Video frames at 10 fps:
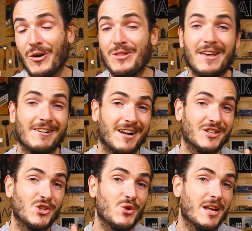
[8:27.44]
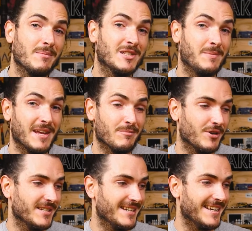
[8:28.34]
code, there are two numbers being
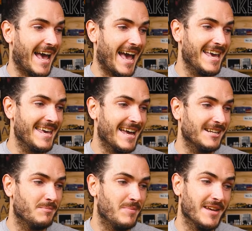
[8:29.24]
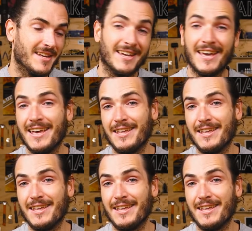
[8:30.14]
printed, A and B.